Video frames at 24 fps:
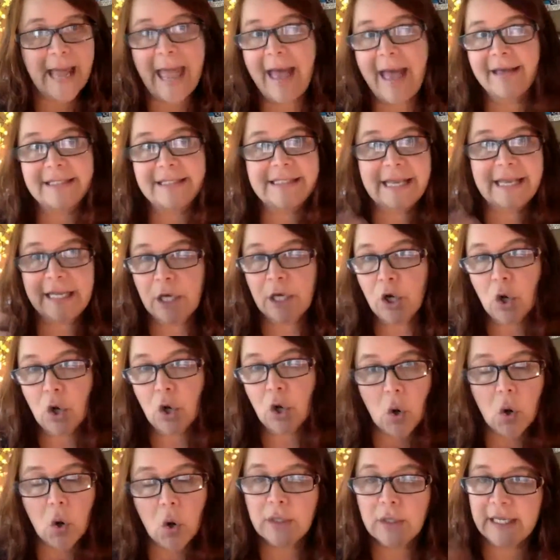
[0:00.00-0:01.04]
setting a
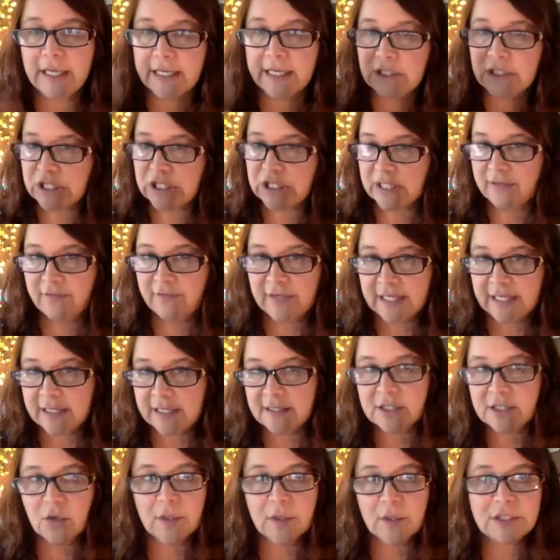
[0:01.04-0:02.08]
goal and achieving.
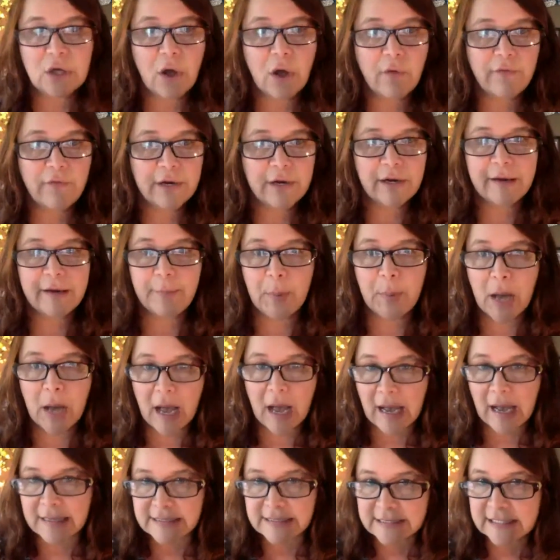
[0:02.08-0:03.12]
So it's all very
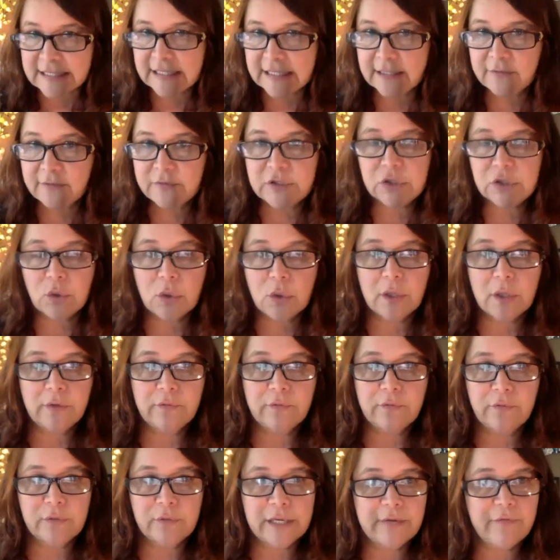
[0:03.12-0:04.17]
positive sort of
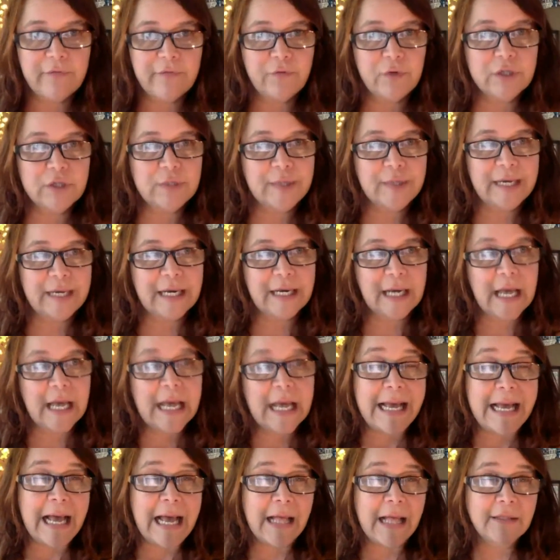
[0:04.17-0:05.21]
reinforcement. And
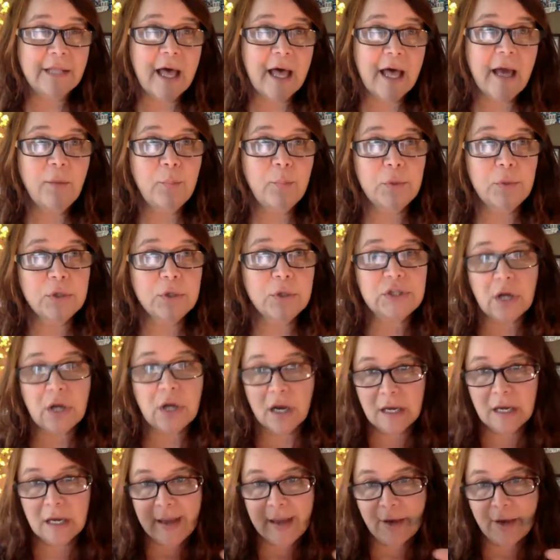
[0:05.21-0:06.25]
a lot of books talk
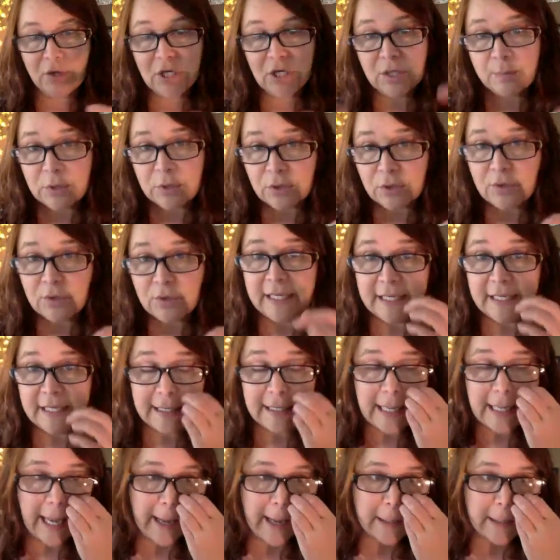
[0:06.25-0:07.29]
about
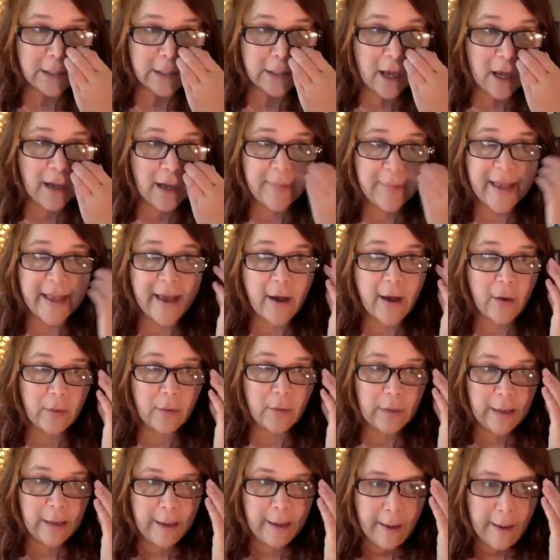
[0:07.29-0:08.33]
community and talk about
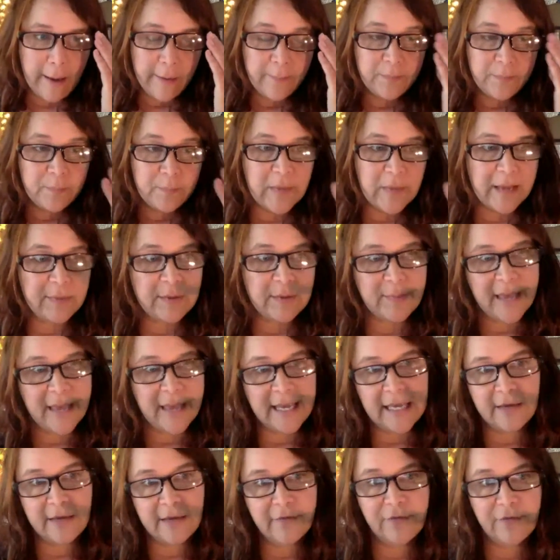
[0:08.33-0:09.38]
maybe
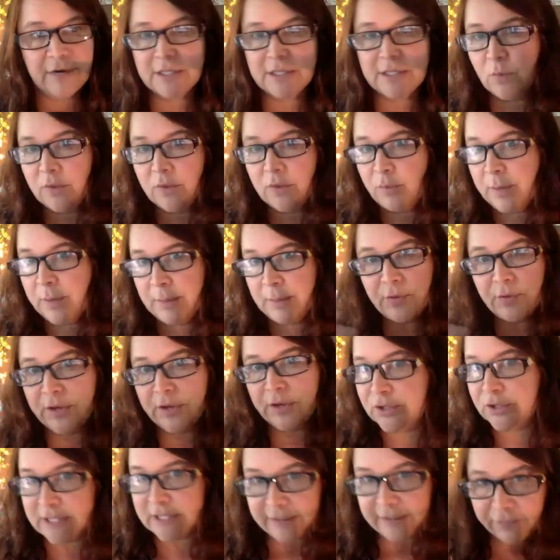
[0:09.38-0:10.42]
making friends with people that are
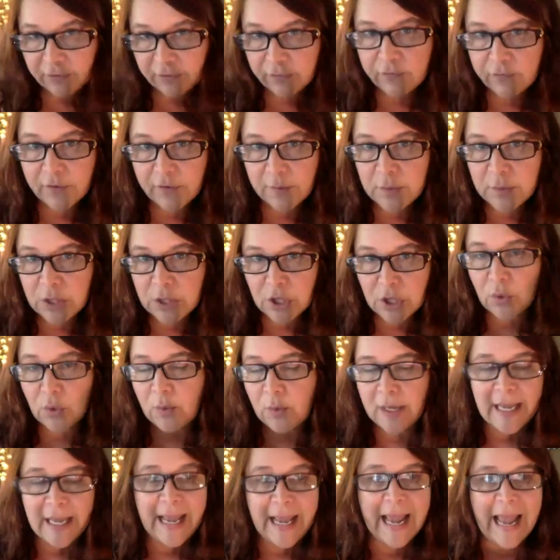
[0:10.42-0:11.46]
different from you.
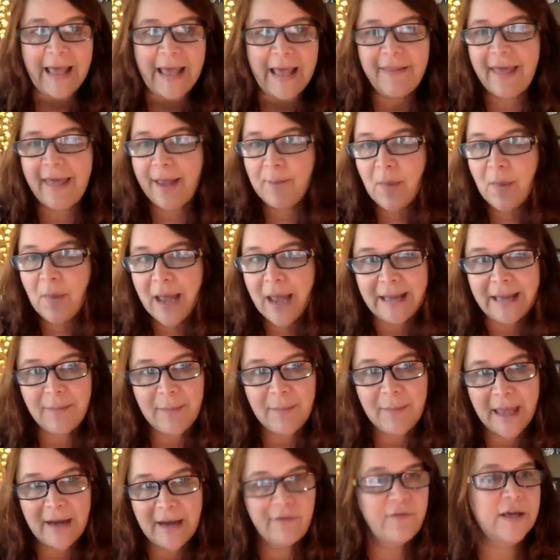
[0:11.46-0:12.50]
And that might
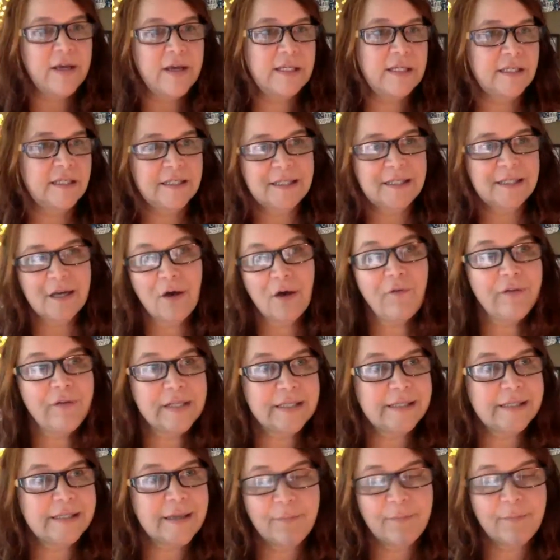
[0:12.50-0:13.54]
manifest itself in
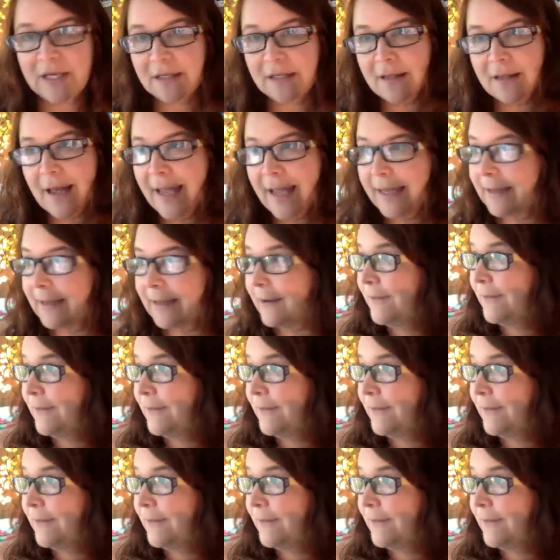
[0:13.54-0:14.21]
something like